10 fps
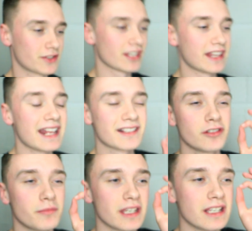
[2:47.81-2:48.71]
So that's
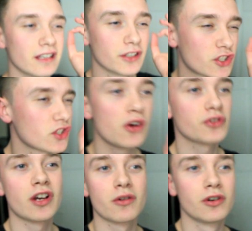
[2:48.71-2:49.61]
going to be so,
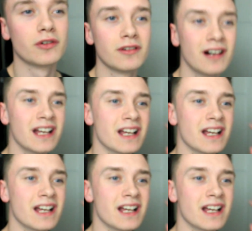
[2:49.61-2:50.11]
so cool.